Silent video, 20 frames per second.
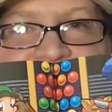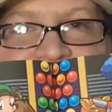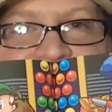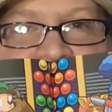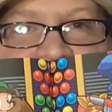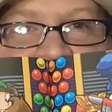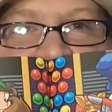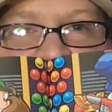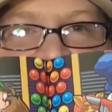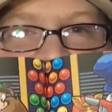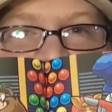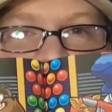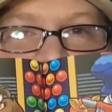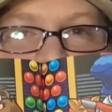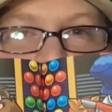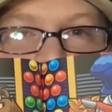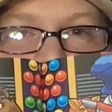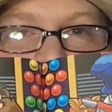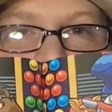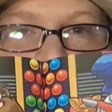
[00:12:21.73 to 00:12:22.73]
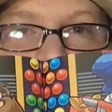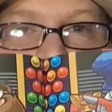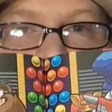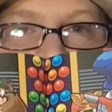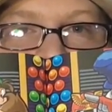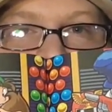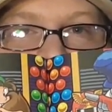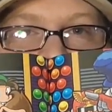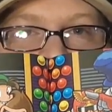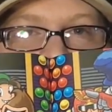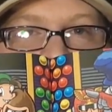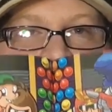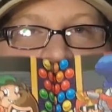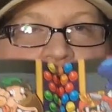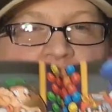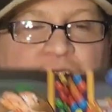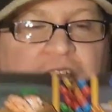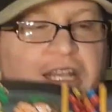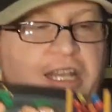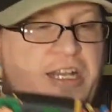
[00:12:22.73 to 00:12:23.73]
That is so cool.
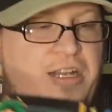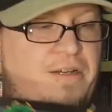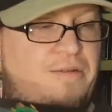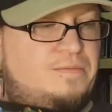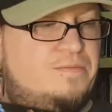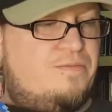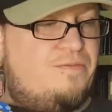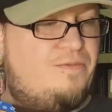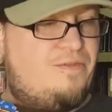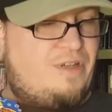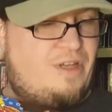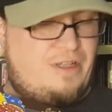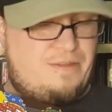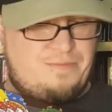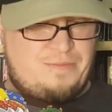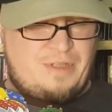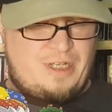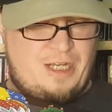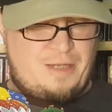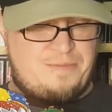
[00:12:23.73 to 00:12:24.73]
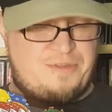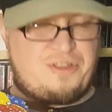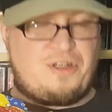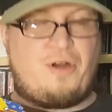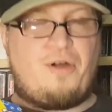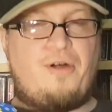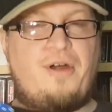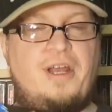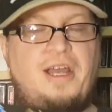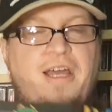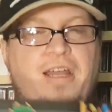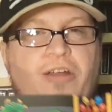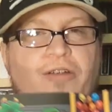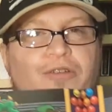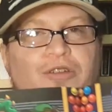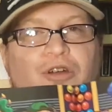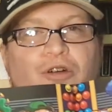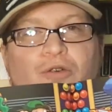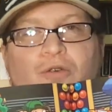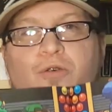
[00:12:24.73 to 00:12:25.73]
I'm sorry, I
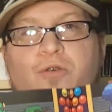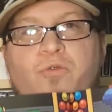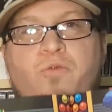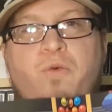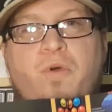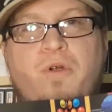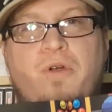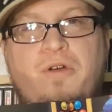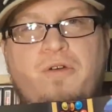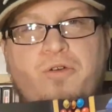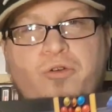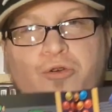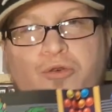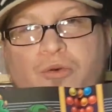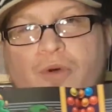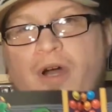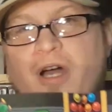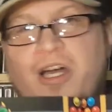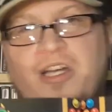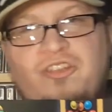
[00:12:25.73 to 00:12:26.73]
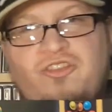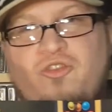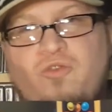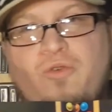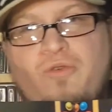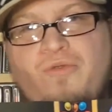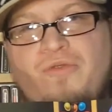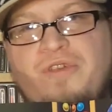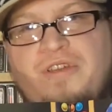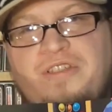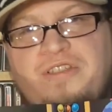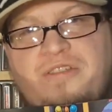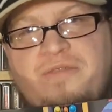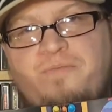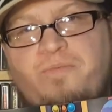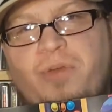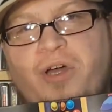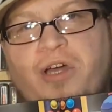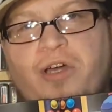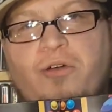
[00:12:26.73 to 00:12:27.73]
don't know who drew
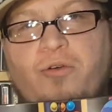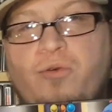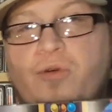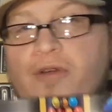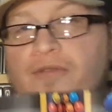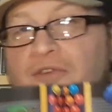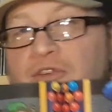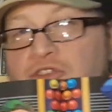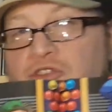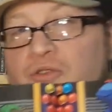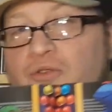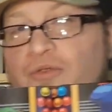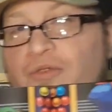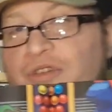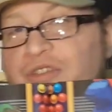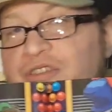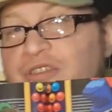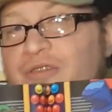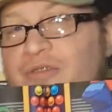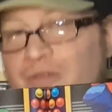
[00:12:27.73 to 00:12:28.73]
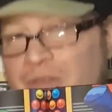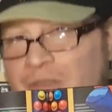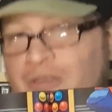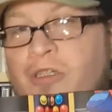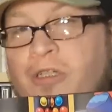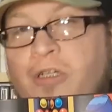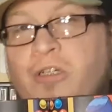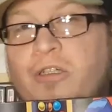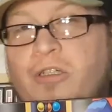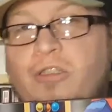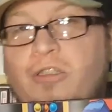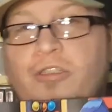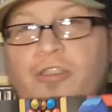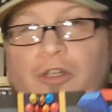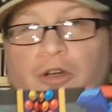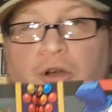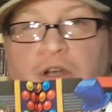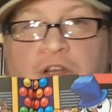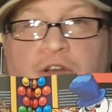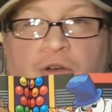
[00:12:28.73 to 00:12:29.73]
this, but whoever drew this,
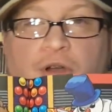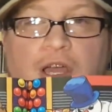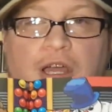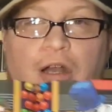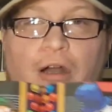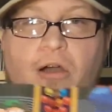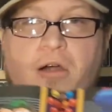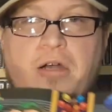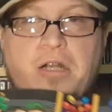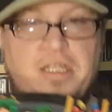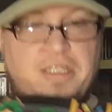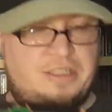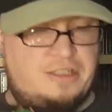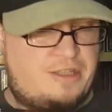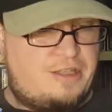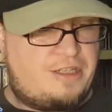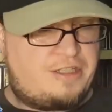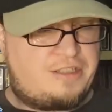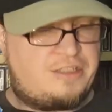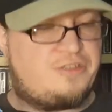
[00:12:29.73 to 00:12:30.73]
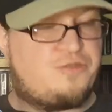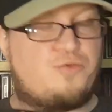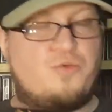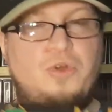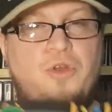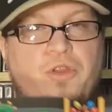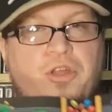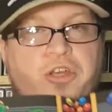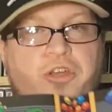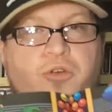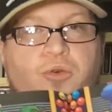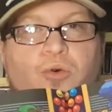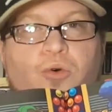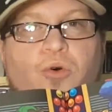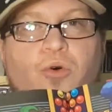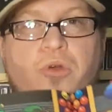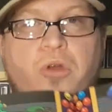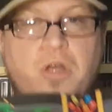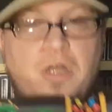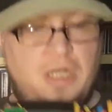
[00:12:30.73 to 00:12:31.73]
you're a great artist. This is really
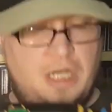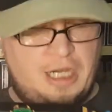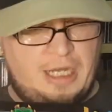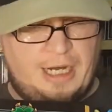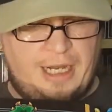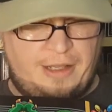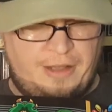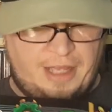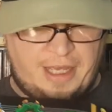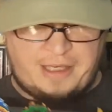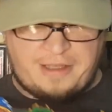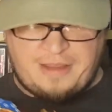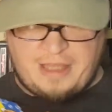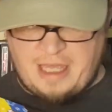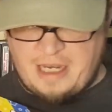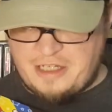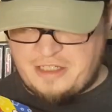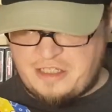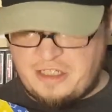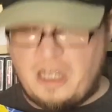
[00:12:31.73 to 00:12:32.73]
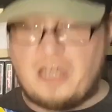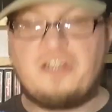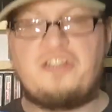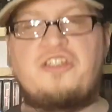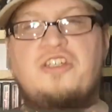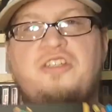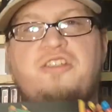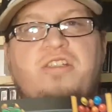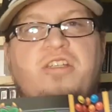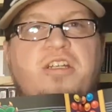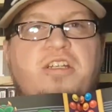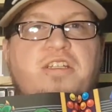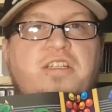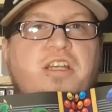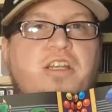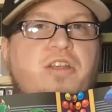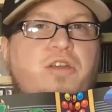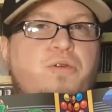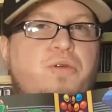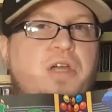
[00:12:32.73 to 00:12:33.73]
cool. And I like that it's not just
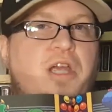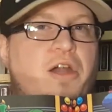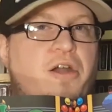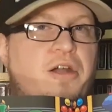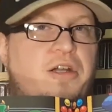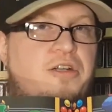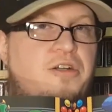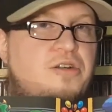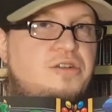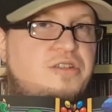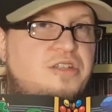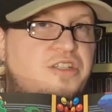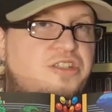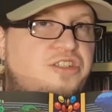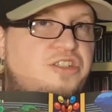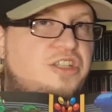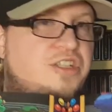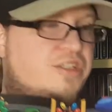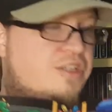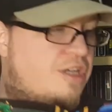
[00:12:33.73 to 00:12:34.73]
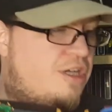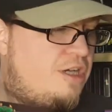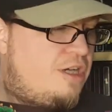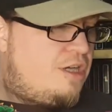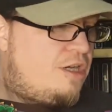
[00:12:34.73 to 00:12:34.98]
Nintendo characters, it's just